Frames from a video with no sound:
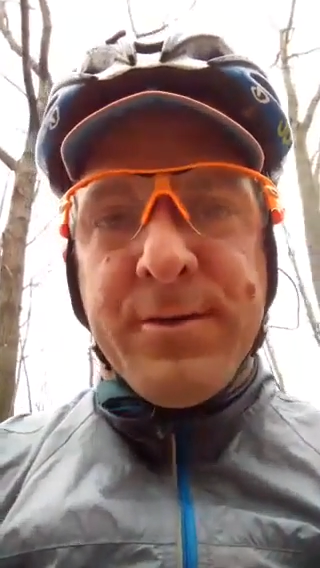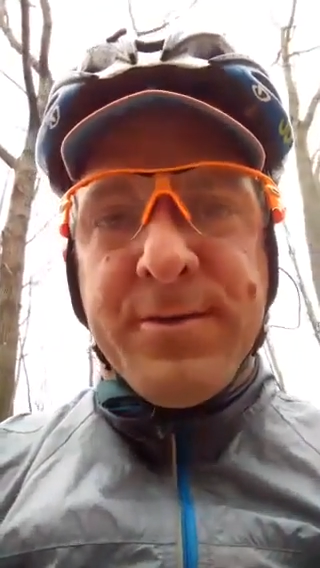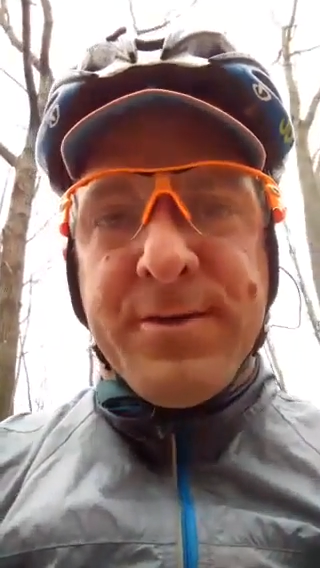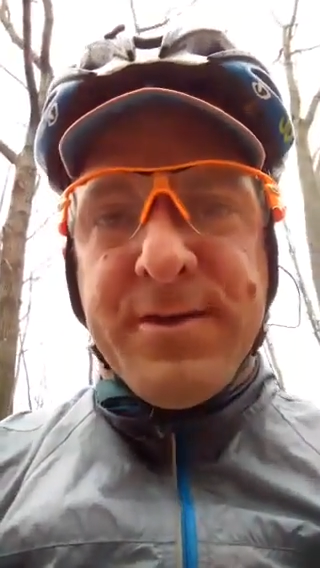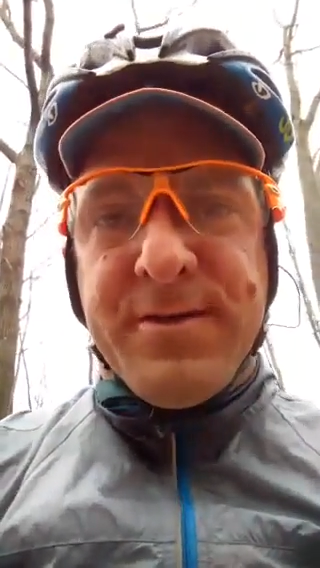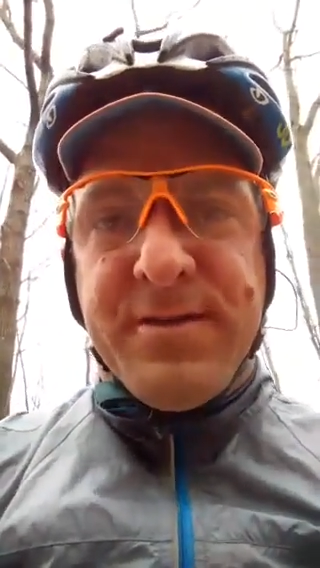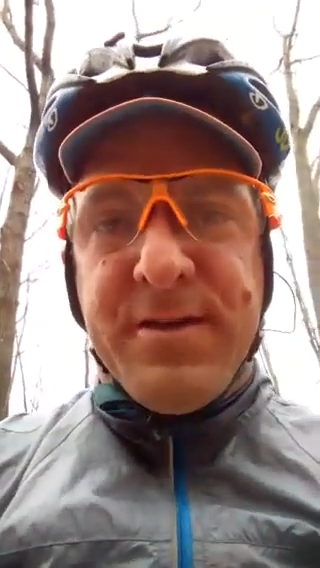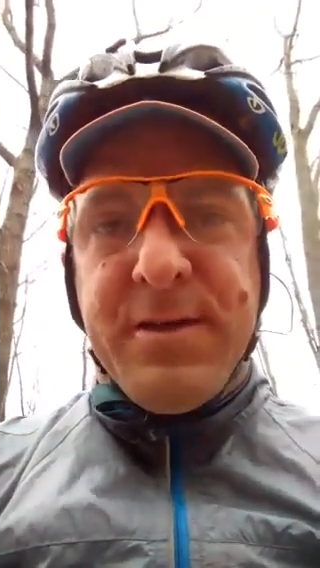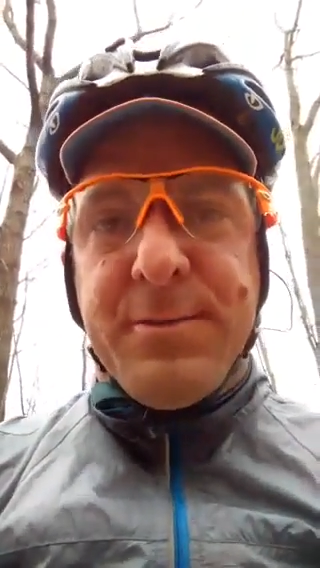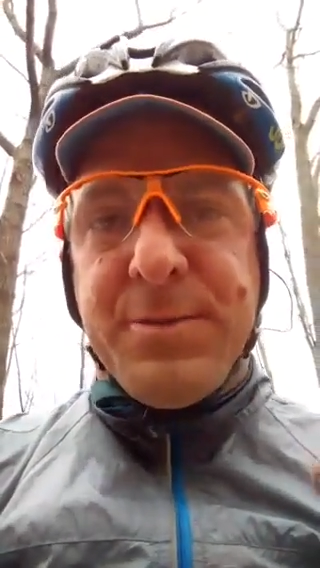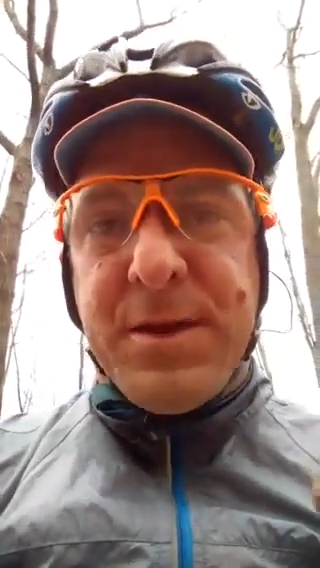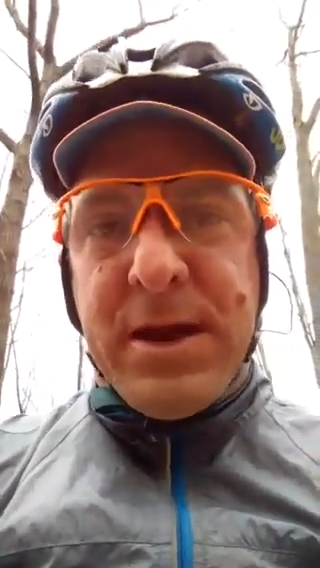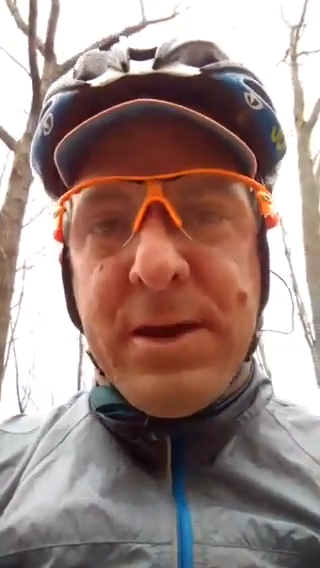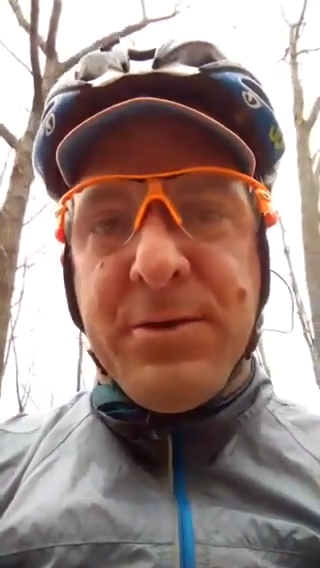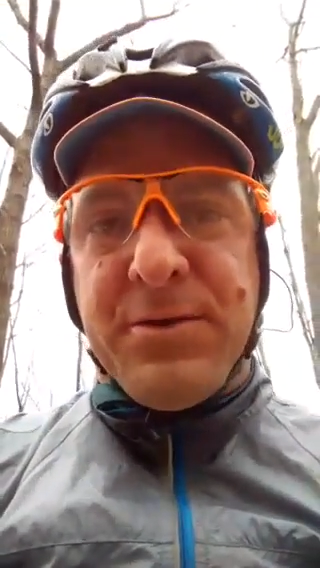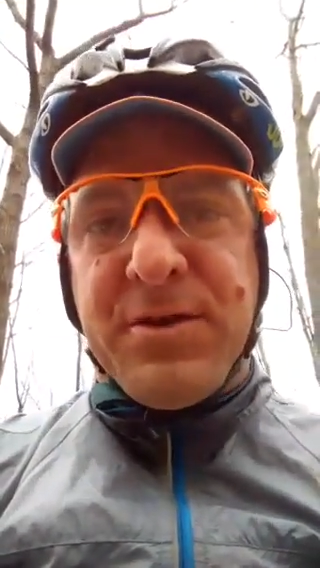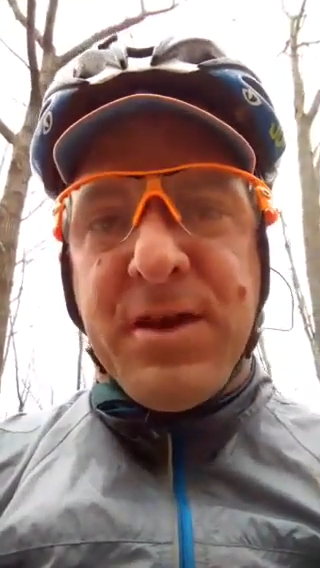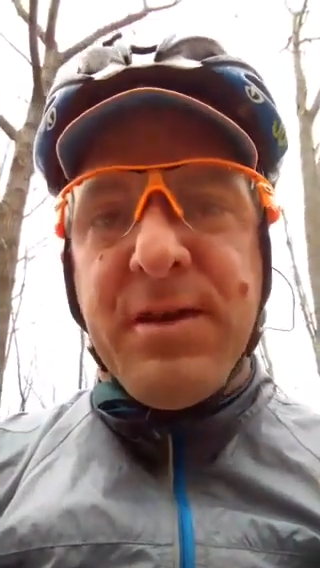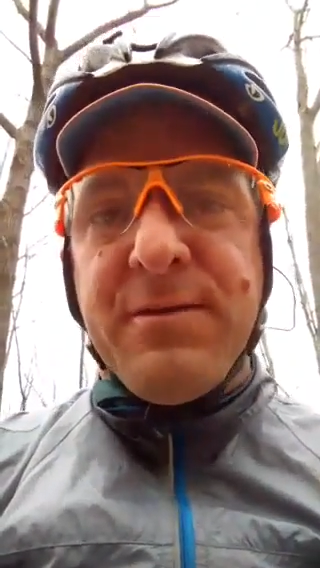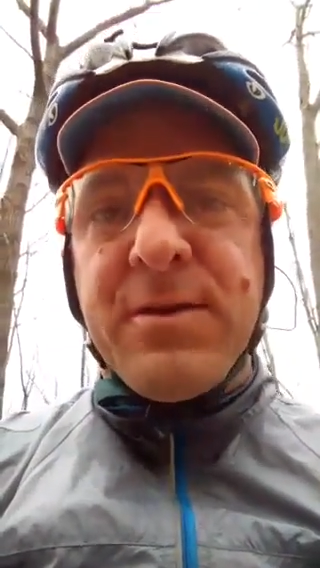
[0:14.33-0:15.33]
the tip that I
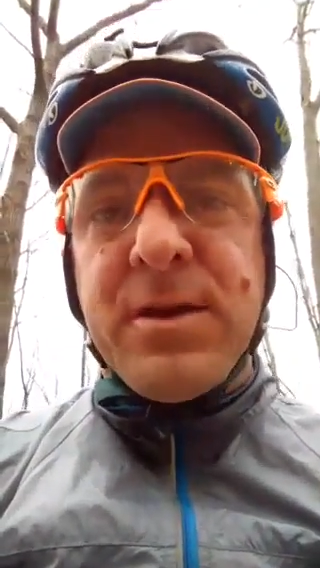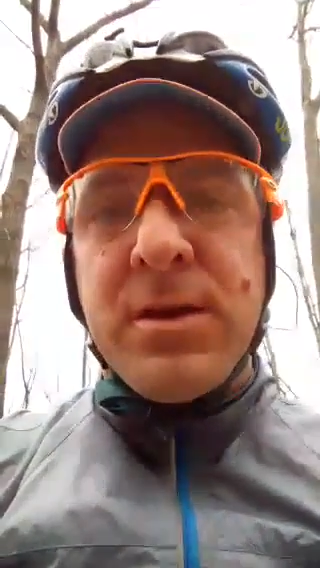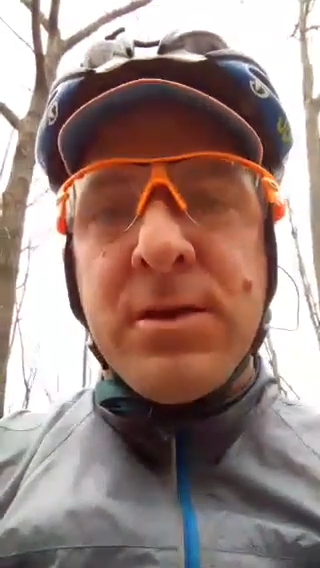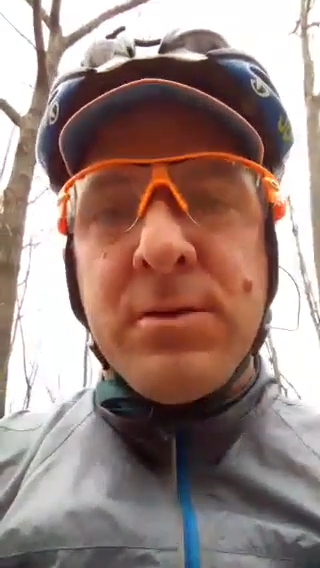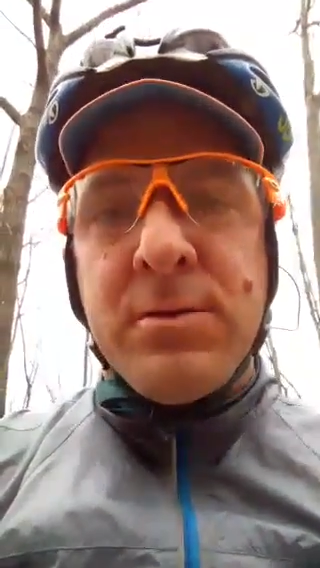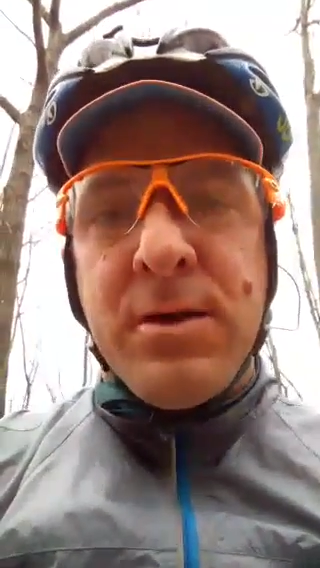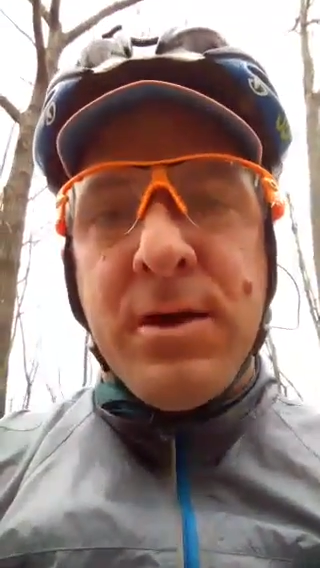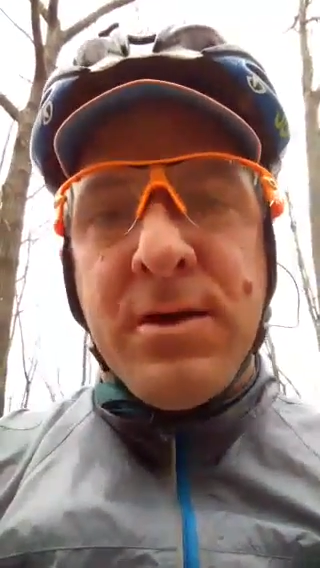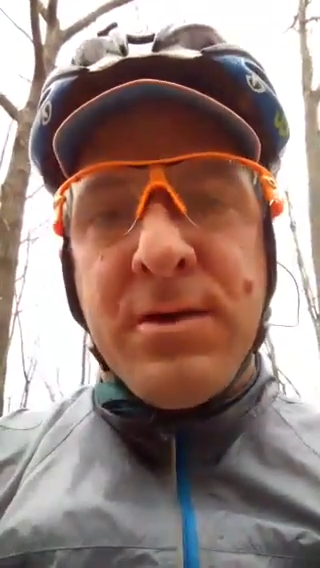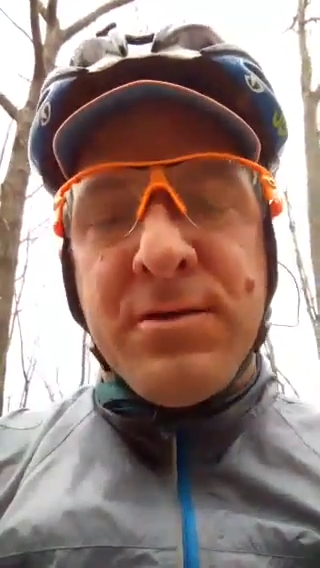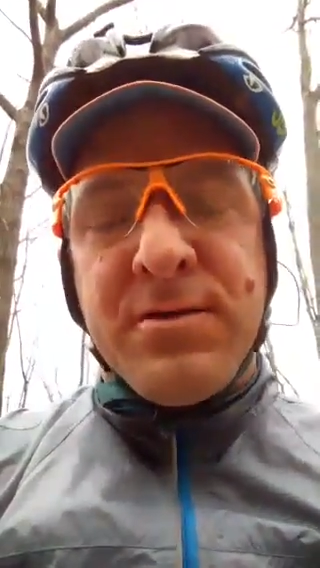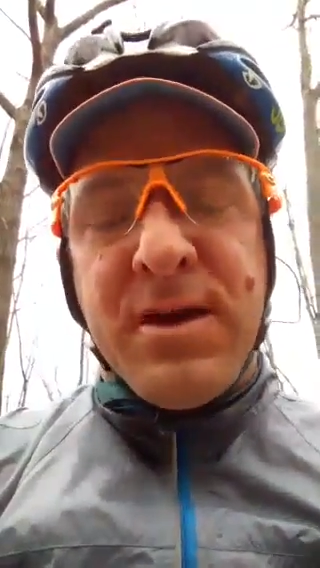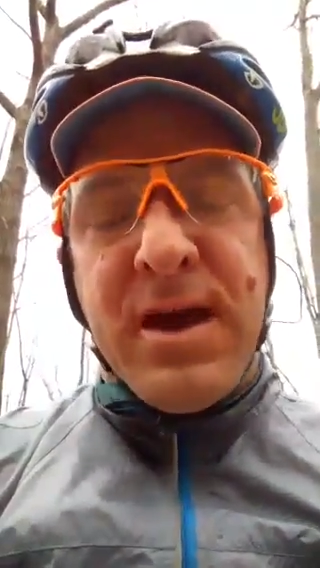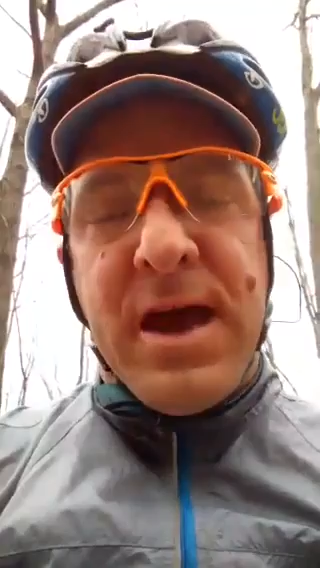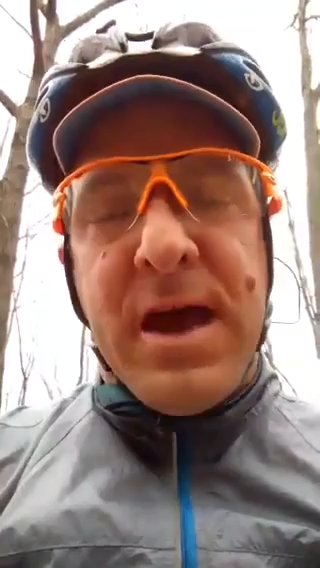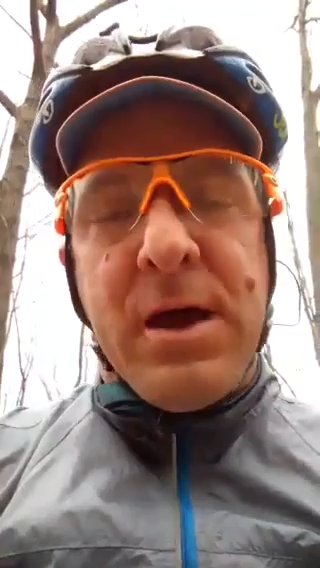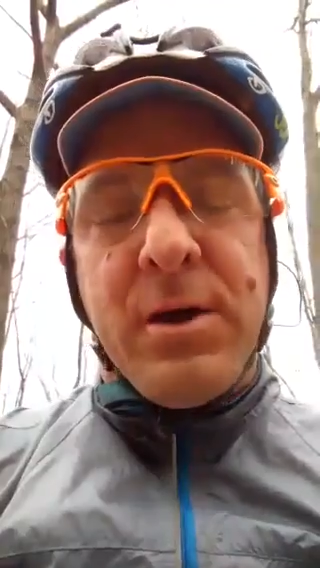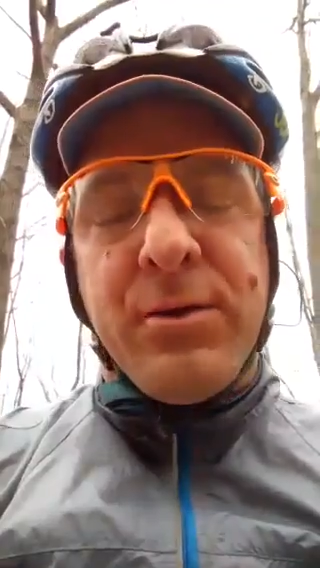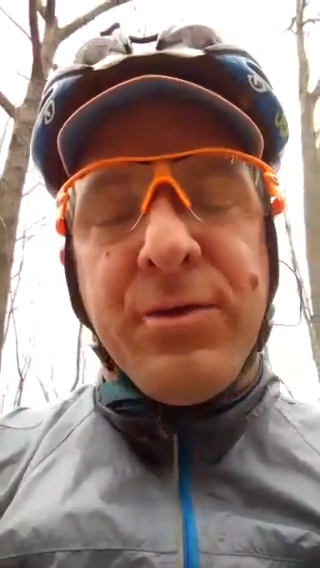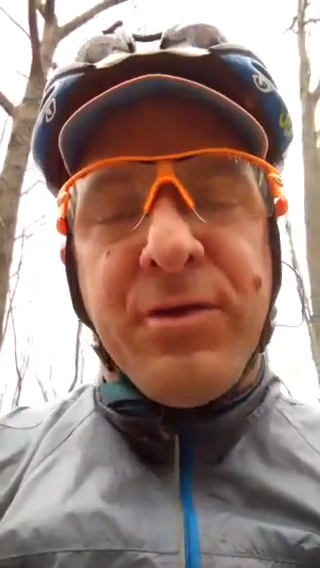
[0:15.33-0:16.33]
was giving you is
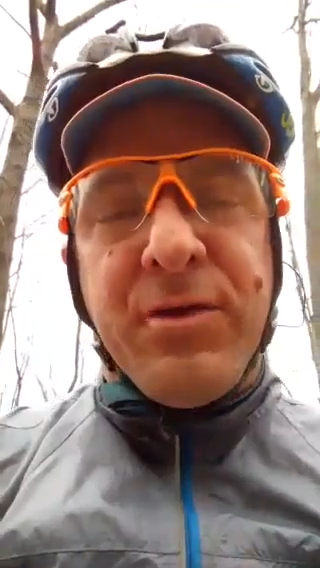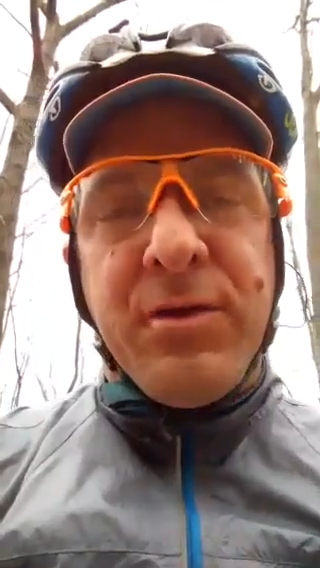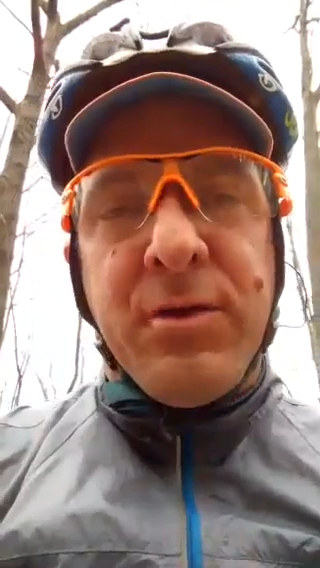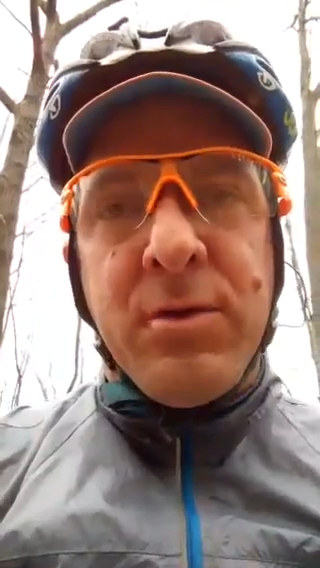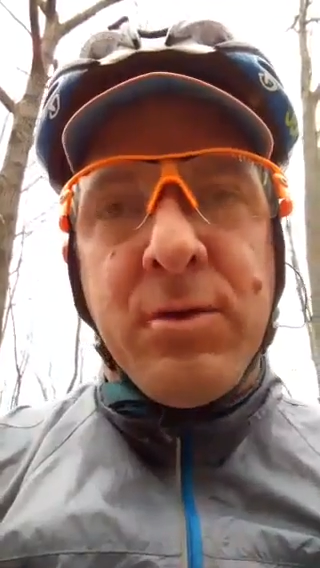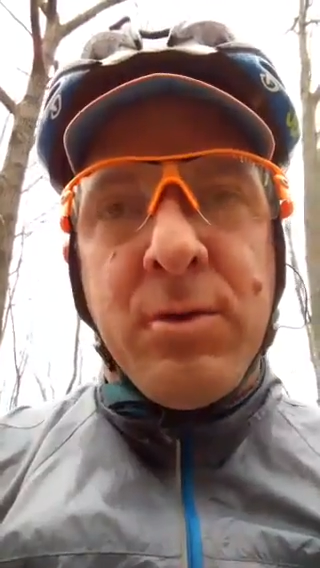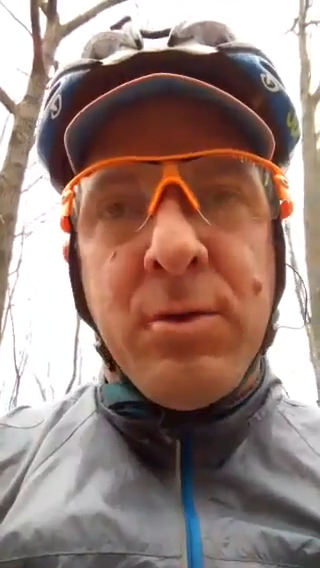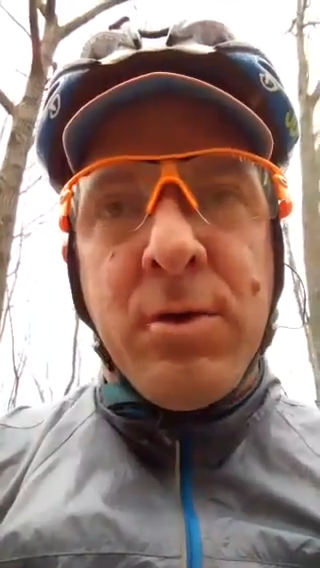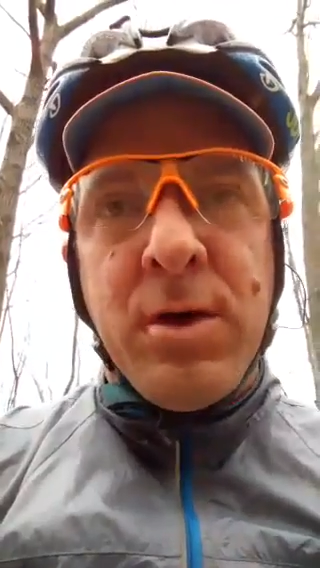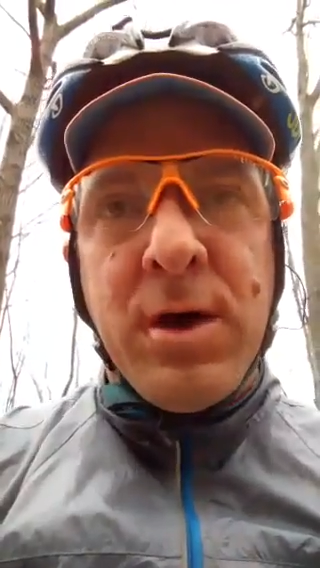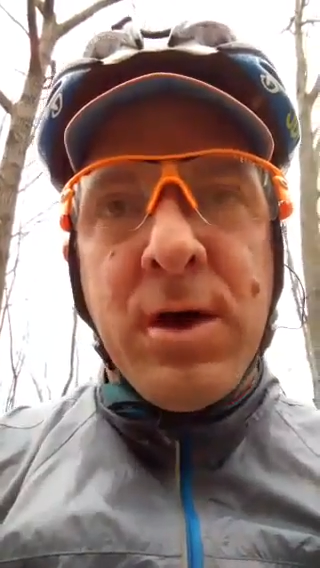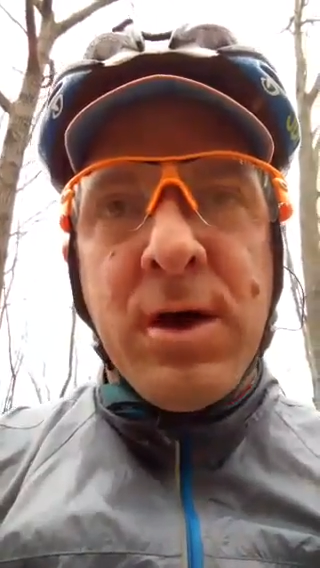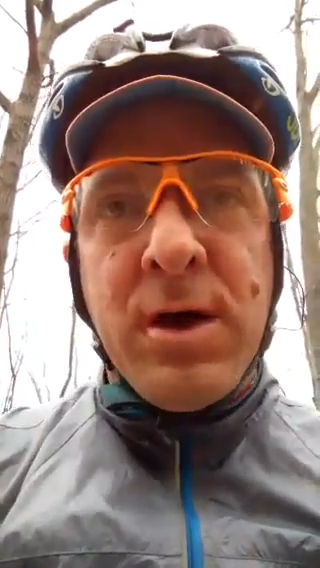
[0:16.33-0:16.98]
how to